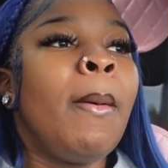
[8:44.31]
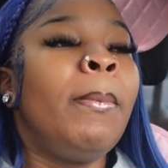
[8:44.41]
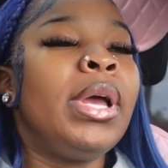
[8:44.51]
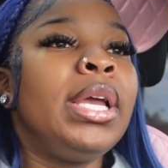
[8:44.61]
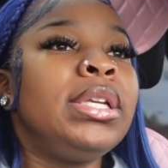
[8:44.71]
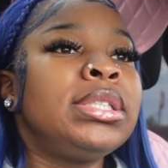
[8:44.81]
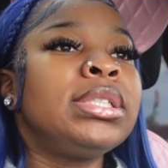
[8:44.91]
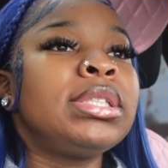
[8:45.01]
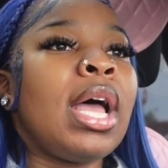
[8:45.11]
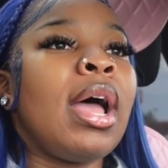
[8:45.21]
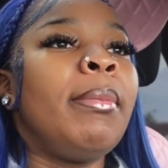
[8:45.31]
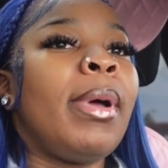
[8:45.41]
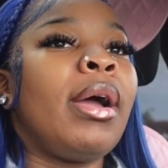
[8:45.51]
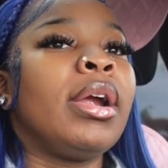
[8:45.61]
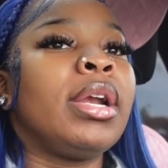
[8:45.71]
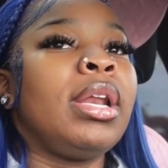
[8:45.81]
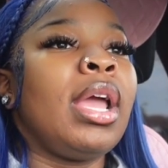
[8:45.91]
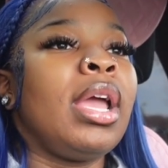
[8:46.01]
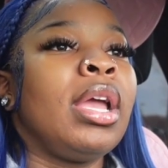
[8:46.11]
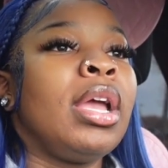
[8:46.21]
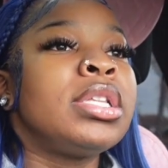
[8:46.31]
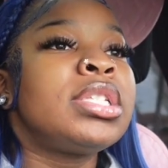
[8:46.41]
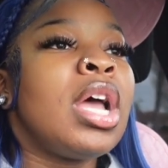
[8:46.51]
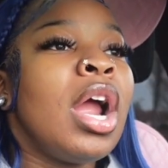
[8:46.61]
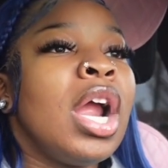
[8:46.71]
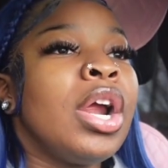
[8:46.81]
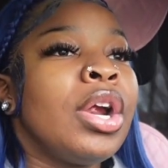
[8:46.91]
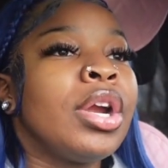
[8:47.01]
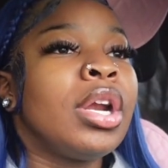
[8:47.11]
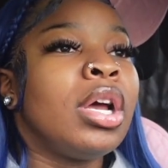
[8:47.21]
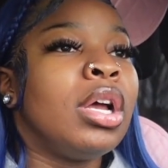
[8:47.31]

But this is not about her today. Turn!